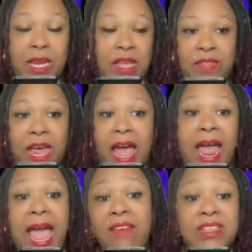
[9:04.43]
any of that. I
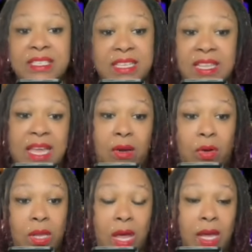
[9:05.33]
haven't seen that
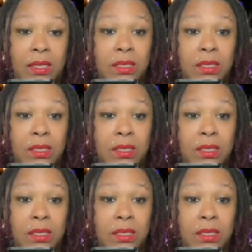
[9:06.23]
online.